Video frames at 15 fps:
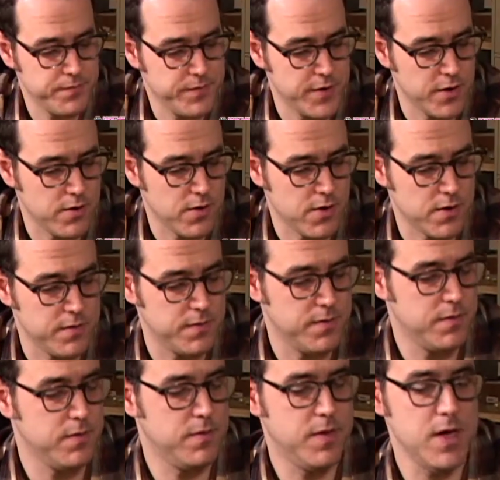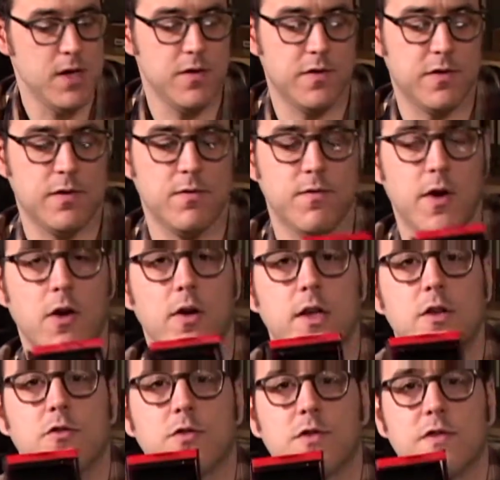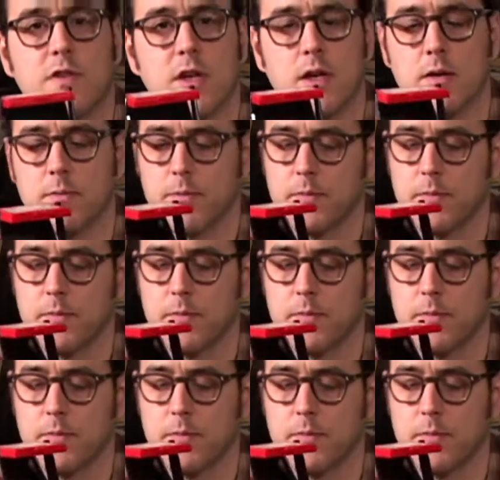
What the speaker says: There are these very interesting